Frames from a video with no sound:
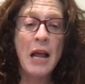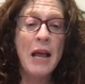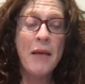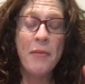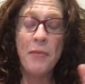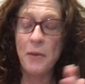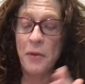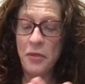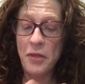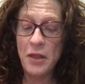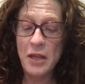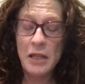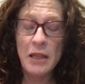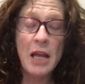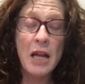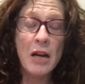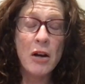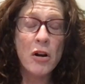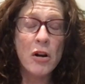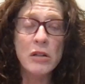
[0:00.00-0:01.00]
The thing
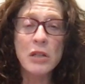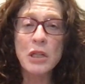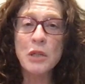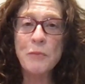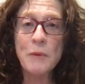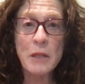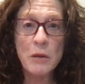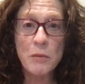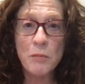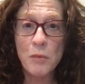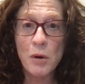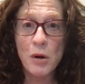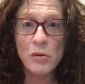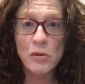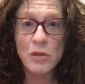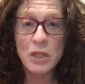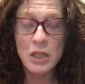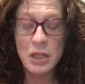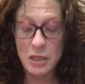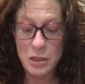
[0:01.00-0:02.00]
that hurts me the
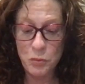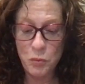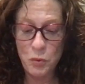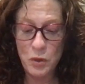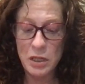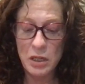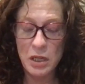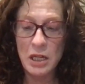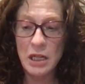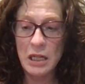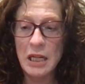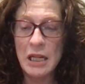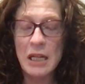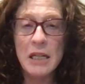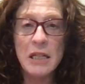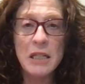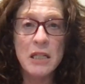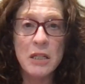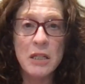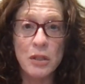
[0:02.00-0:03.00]
most is when
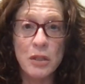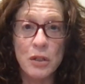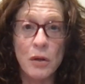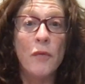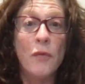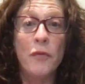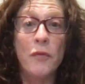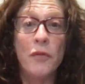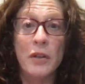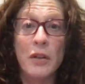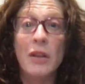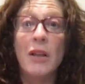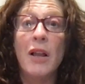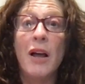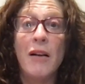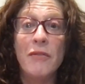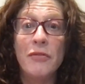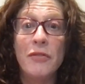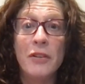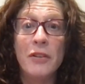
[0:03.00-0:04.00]
kids don't feel
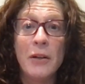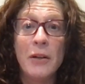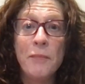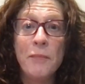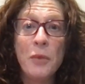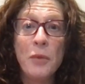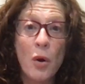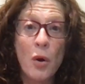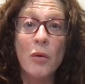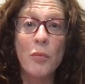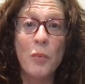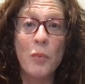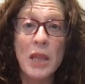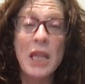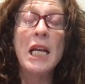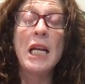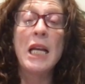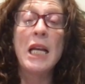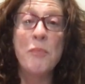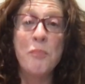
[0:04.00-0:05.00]
loved or when
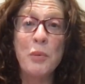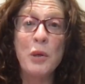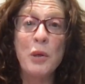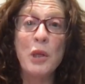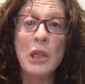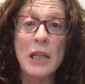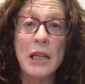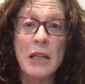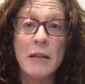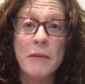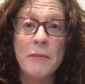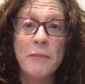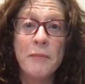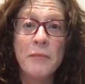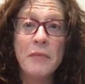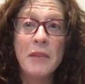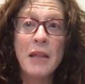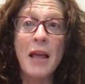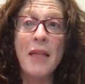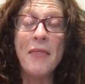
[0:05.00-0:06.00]
they get bullied.
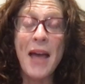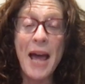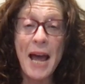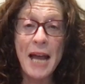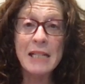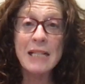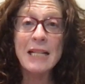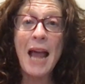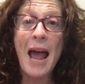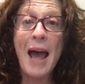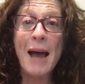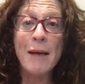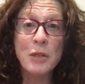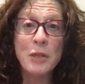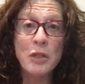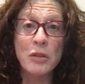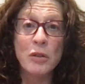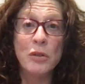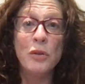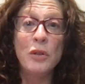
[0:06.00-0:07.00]
And that is
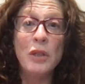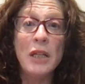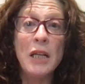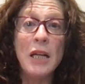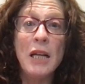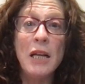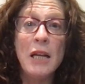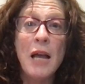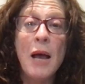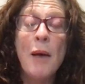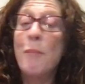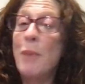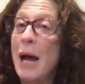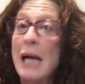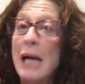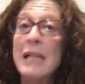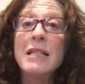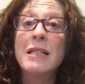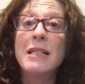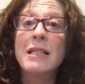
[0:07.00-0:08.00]
absolutely,
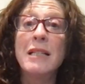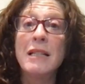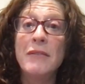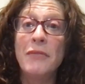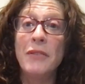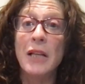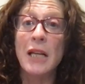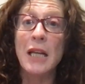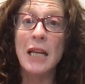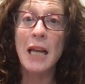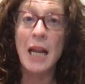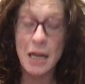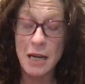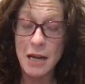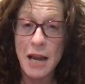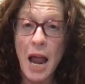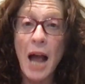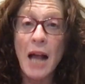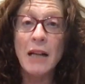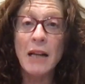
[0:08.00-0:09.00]
positively
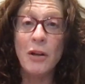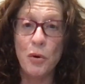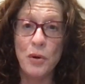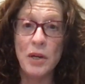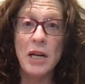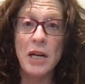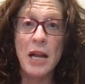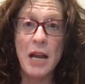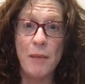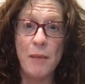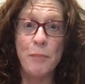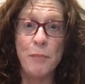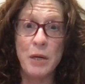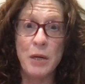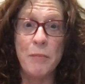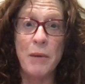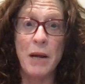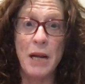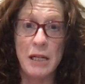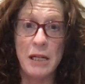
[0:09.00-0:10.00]
not going to happen
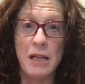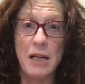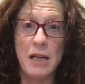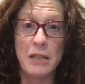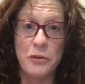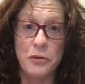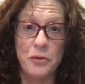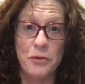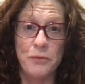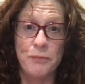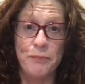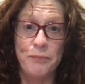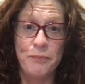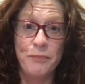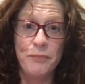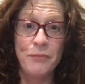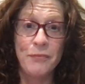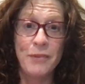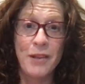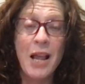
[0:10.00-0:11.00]
in my classroom.
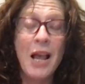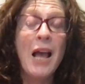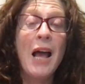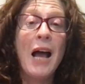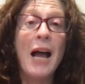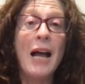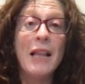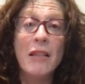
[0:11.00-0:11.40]
I